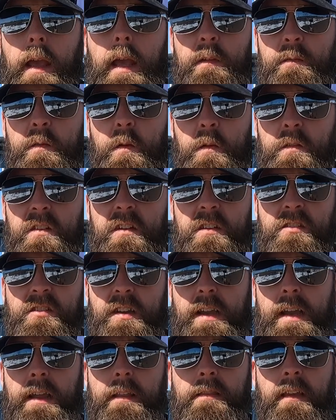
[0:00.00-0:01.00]
Hey folks, this is
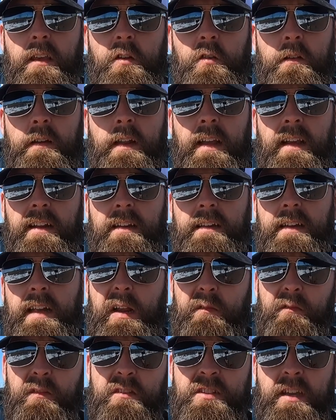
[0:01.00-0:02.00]
Shane. Thanks for taking the
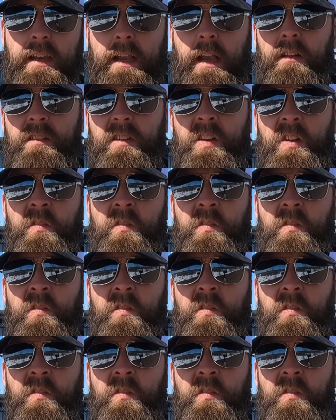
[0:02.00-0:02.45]
time to check out